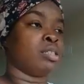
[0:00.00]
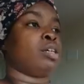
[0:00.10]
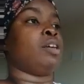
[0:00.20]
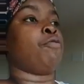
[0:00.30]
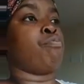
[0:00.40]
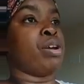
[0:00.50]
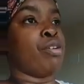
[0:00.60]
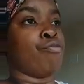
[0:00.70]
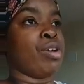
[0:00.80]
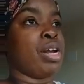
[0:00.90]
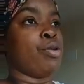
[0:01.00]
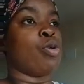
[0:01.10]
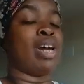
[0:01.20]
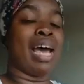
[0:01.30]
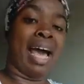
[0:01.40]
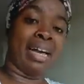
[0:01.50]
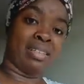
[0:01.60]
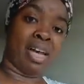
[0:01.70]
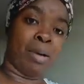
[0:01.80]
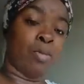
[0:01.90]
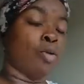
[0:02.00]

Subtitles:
So if Britain really want to act up,